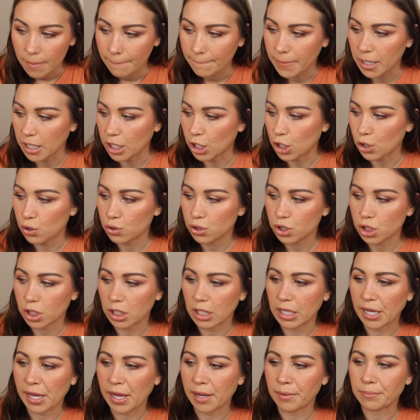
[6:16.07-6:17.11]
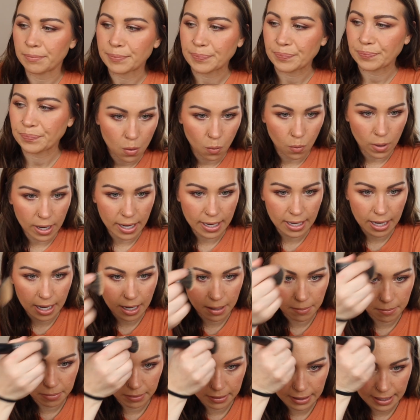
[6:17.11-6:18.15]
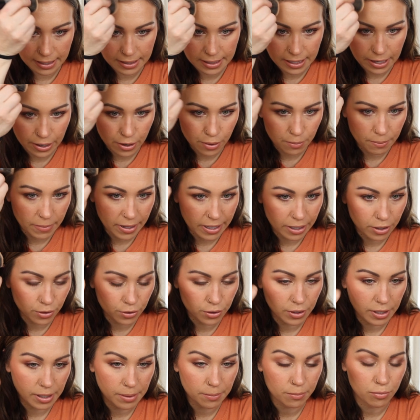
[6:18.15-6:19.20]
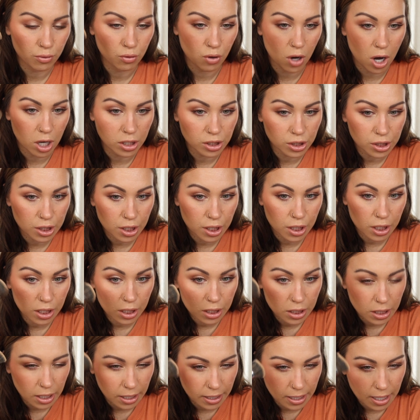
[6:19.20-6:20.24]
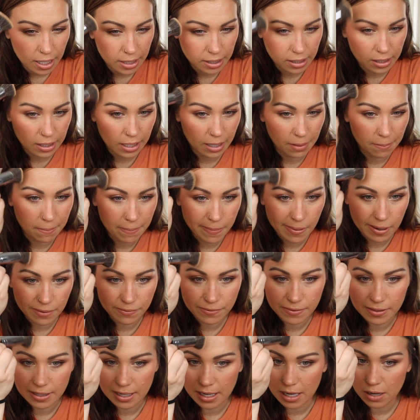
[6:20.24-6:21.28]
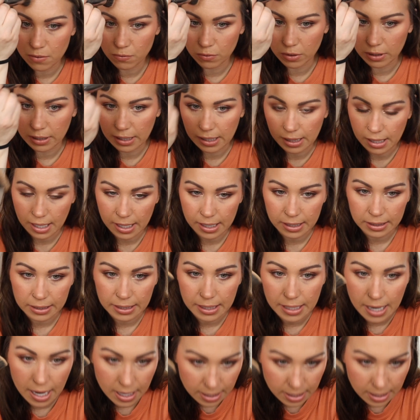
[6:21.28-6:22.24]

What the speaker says: But usually when I blend out my cream bronzer, I kind of like buff it in really lightly.